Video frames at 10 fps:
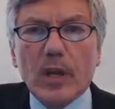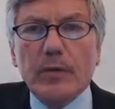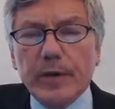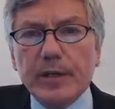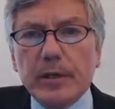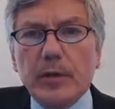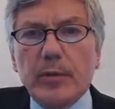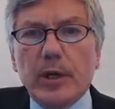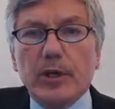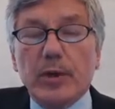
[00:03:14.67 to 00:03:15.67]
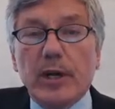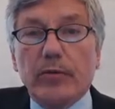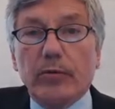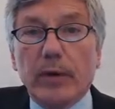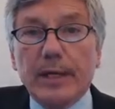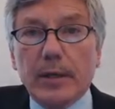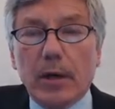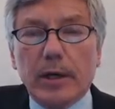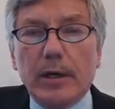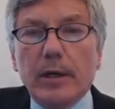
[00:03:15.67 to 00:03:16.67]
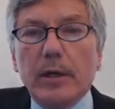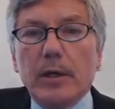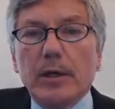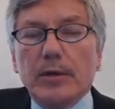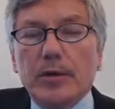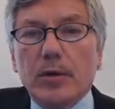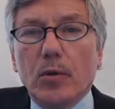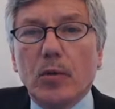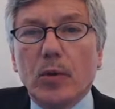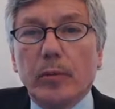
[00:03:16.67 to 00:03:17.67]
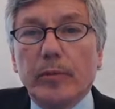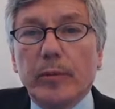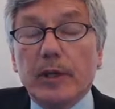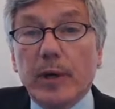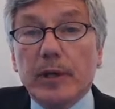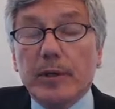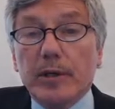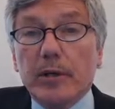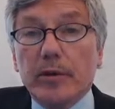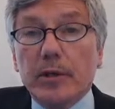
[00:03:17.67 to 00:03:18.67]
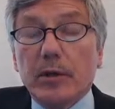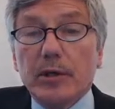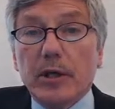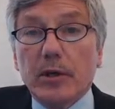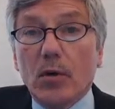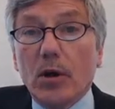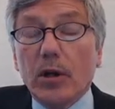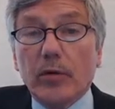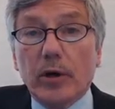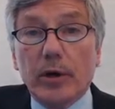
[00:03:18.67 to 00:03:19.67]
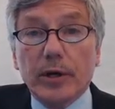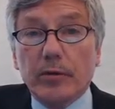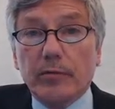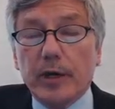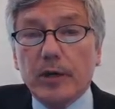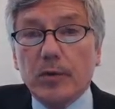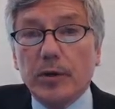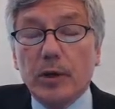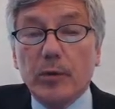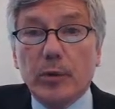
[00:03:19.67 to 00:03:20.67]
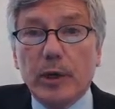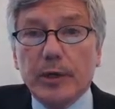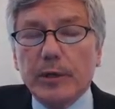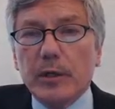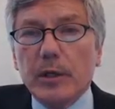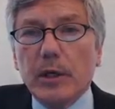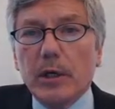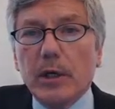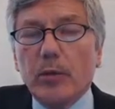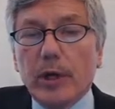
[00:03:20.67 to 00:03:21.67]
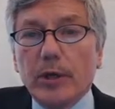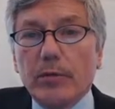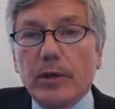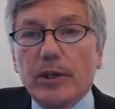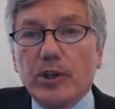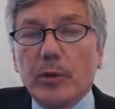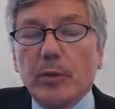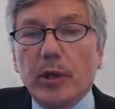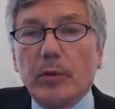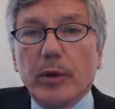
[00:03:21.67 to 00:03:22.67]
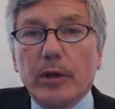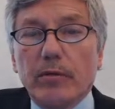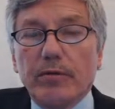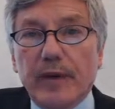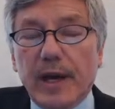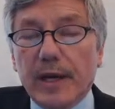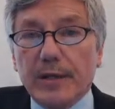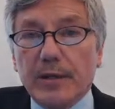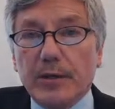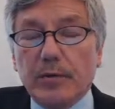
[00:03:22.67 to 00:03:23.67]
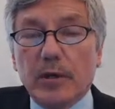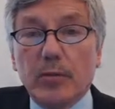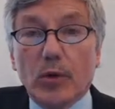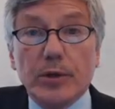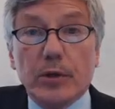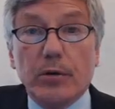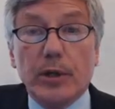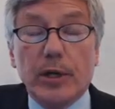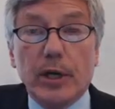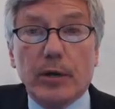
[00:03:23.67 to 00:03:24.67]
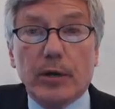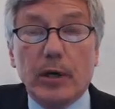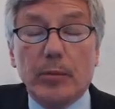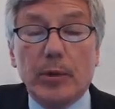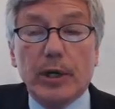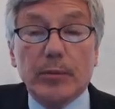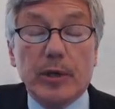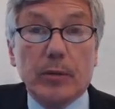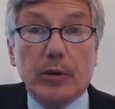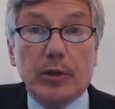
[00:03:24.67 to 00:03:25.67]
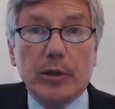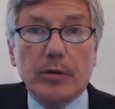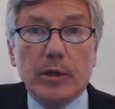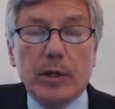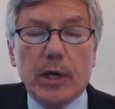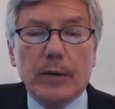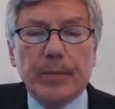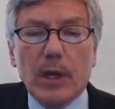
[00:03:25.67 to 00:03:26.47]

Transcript: Efficiently because we have the right target, so we'll expect to see results in all of our initial phase 1 human patients. We can do this cheaply and we can do it fast, certainly more so than any other company has been able to do today.